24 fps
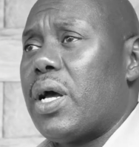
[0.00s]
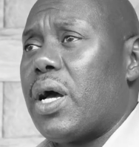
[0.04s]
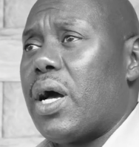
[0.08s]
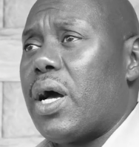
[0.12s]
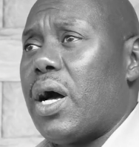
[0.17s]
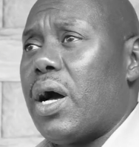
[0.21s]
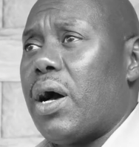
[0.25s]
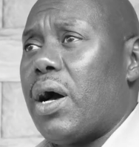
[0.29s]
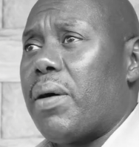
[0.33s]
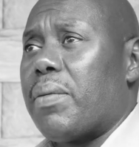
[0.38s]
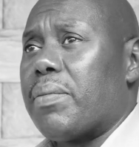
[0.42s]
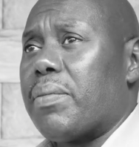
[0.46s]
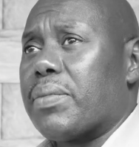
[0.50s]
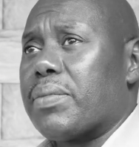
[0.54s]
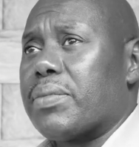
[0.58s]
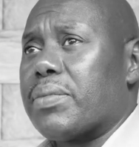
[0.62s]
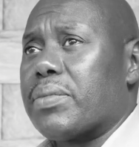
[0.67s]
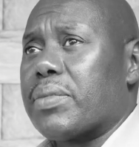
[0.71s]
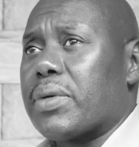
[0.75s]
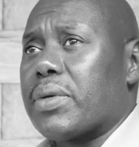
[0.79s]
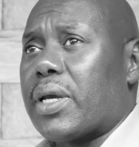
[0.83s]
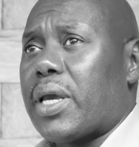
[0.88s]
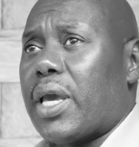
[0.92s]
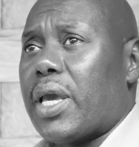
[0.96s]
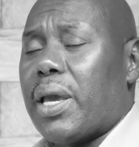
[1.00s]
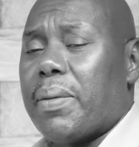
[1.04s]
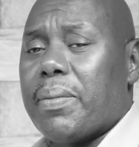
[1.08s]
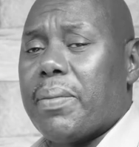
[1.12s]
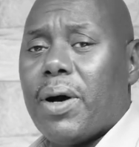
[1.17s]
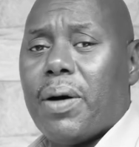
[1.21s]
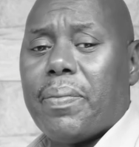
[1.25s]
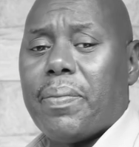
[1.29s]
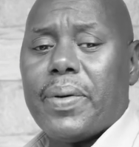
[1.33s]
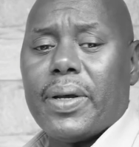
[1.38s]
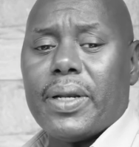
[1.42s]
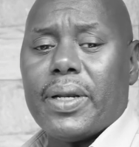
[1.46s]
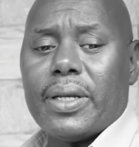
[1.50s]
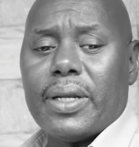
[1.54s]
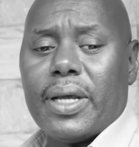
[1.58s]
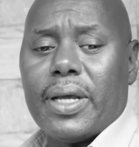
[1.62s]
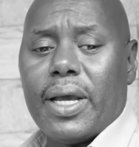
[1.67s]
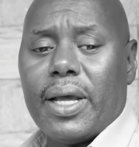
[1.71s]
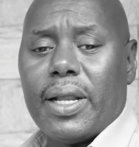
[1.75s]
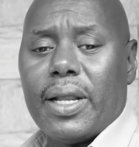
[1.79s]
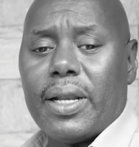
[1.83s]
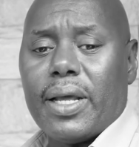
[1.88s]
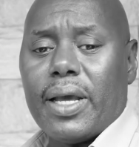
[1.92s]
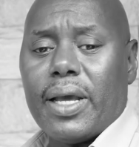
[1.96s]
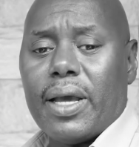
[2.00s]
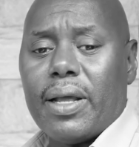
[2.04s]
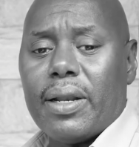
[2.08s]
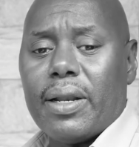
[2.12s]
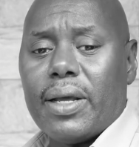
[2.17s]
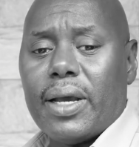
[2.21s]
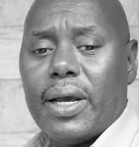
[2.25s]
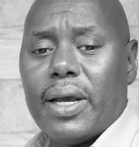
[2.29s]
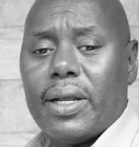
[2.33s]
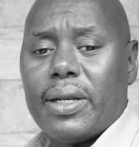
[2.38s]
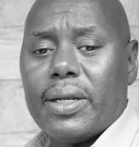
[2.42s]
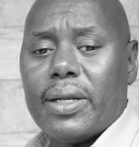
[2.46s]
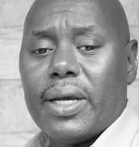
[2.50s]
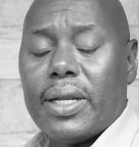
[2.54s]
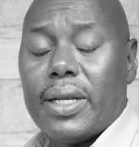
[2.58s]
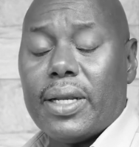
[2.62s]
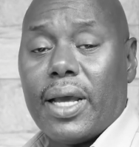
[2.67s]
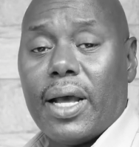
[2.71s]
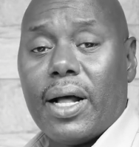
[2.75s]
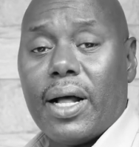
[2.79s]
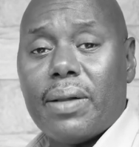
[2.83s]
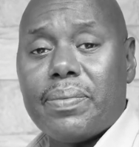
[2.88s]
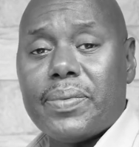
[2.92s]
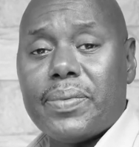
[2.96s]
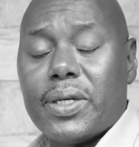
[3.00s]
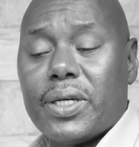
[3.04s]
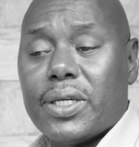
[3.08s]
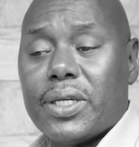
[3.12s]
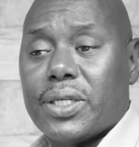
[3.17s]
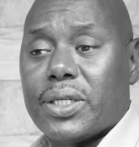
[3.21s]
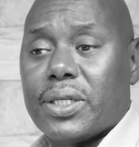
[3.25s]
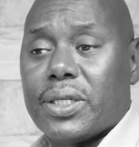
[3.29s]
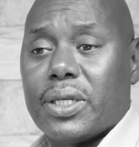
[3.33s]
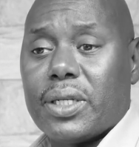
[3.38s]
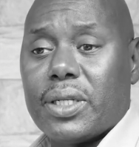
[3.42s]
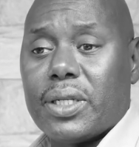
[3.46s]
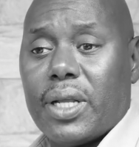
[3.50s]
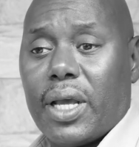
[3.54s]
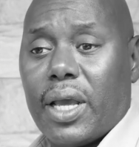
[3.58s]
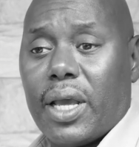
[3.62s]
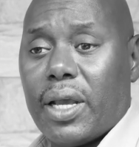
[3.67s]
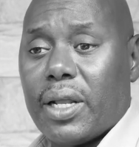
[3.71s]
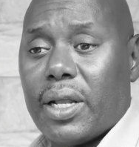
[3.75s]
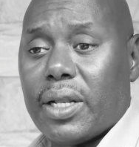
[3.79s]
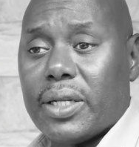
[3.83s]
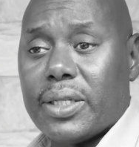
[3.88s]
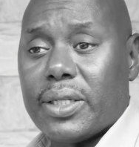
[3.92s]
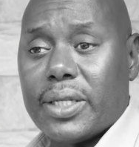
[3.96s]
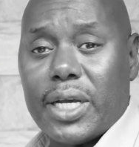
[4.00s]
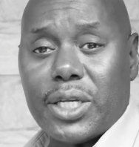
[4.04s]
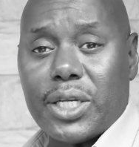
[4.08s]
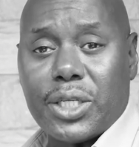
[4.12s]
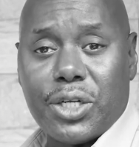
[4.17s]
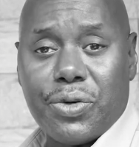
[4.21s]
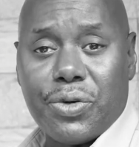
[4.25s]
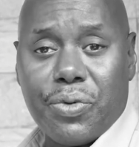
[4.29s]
um, came up and, and, and, and, and helped us. They, the Destin